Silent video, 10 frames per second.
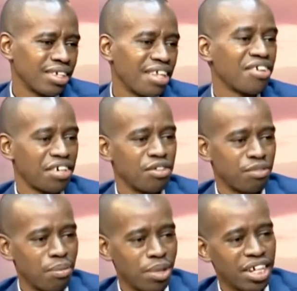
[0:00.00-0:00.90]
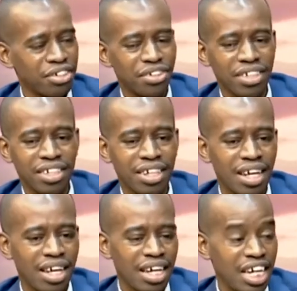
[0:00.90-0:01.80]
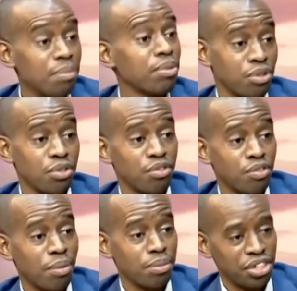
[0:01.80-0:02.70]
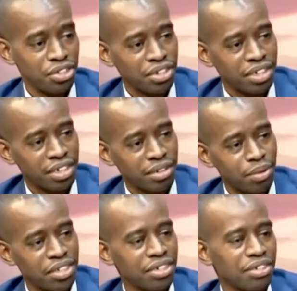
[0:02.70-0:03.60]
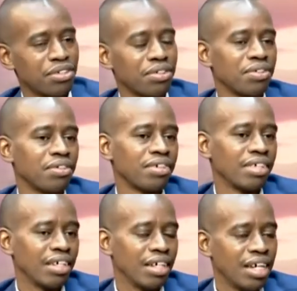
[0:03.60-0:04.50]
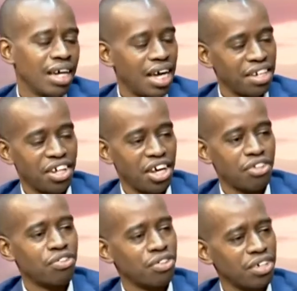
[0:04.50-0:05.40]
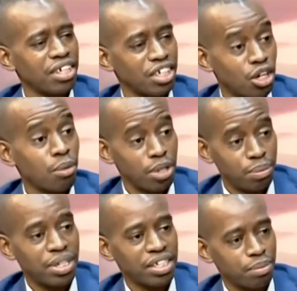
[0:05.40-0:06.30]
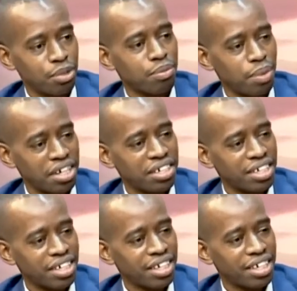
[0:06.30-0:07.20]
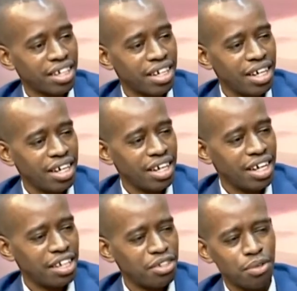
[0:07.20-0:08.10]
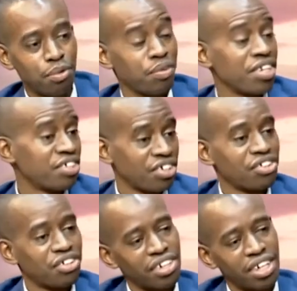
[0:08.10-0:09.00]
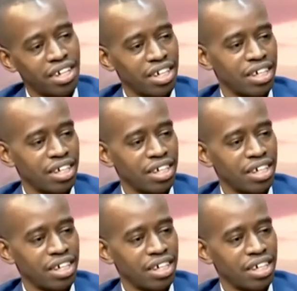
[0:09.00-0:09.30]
and strategy formulation mm-hmm. in pursuit of our mission, which is to engage in global peace and prosperity. Mm-hmm. Mm-hmm. And so research,